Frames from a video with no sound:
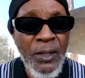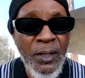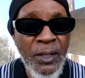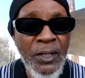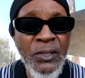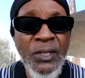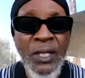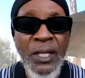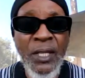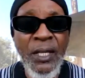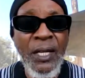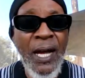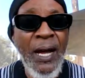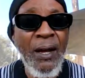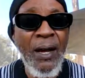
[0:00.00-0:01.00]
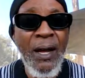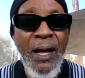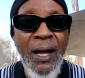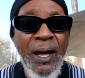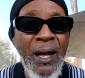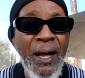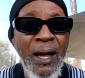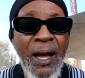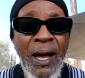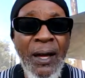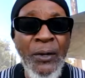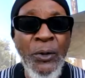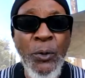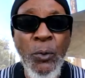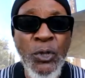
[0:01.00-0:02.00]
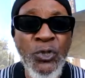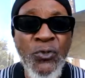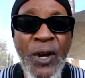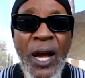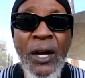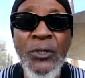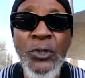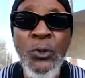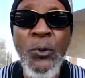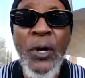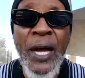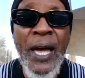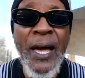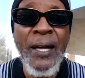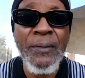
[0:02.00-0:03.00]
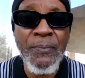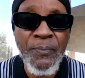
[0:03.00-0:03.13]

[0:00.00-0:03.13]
he said, I don't know what trial you were at,